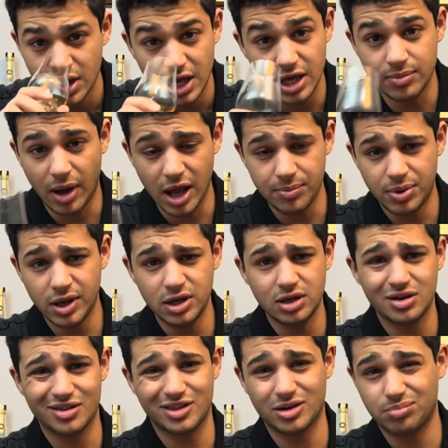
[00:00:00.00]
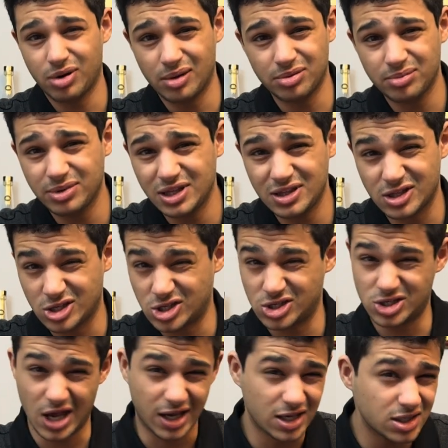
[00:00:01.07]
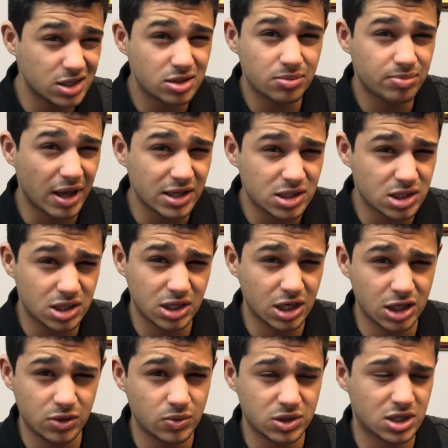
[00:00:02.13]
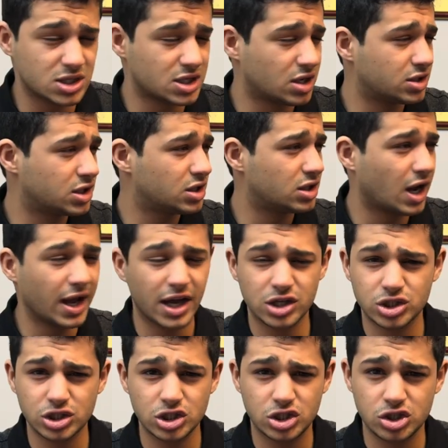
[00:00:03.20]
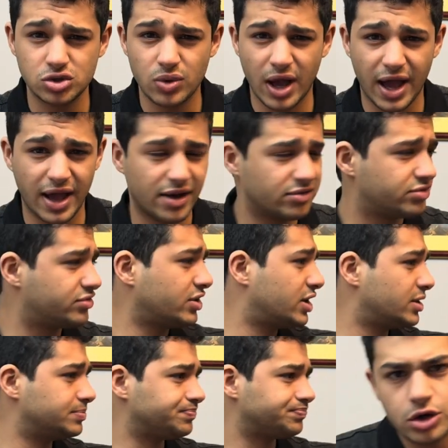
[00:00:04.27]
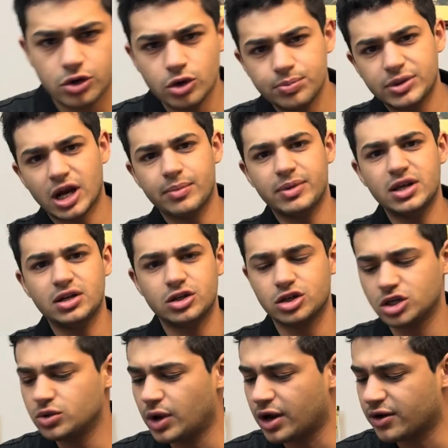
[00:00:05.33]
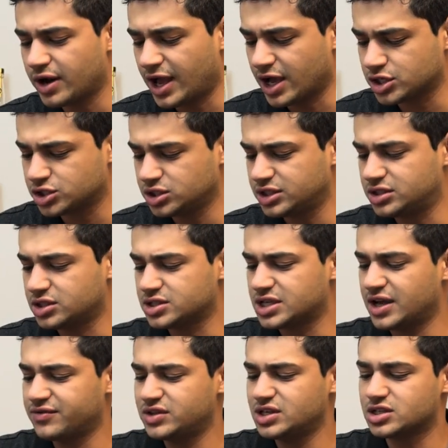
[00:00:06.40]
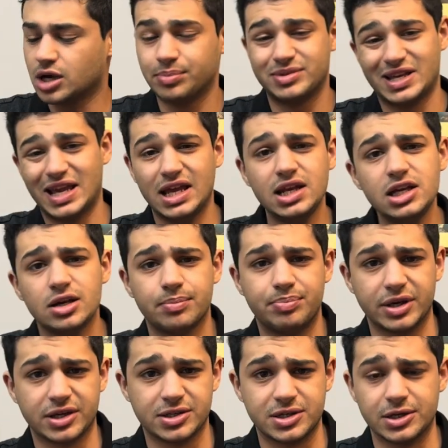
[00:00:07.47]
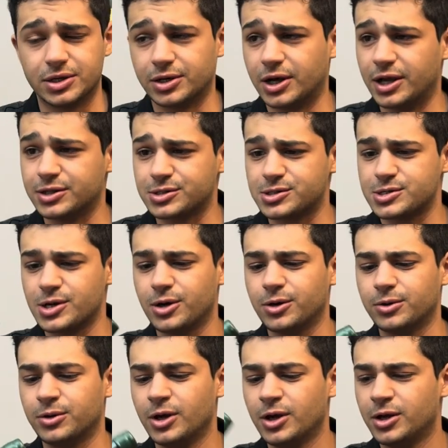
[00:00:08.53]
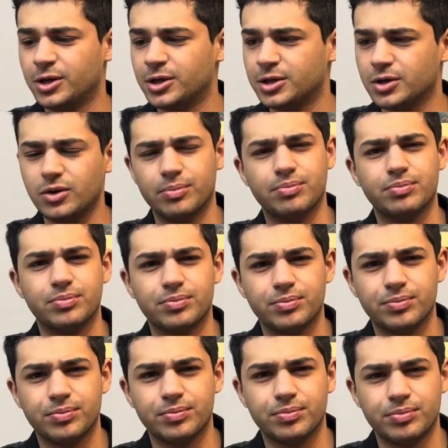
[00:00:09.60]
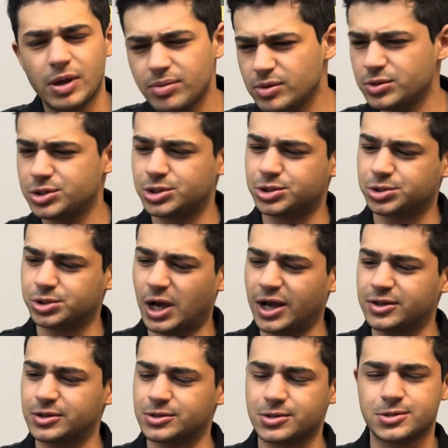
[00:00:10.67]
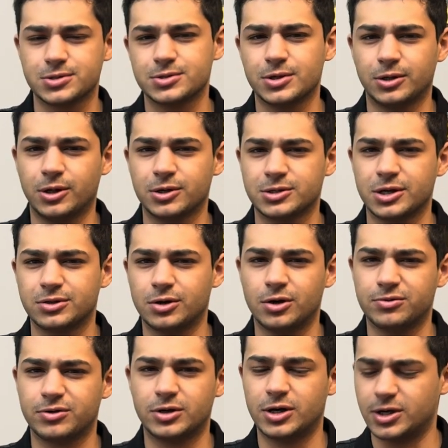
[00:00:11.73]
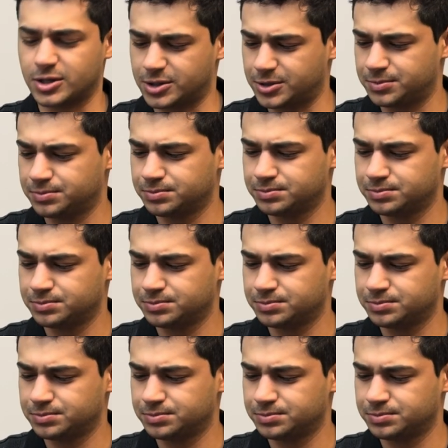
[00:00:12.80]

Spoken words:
In my opinion, they're probably the second best Canadian whiskeys down here. I actually do have, the group that I'm in, New Era, actually does have these Obtainium picks here. And so, you know, maybe we should try this alongside the Hoover Hawk.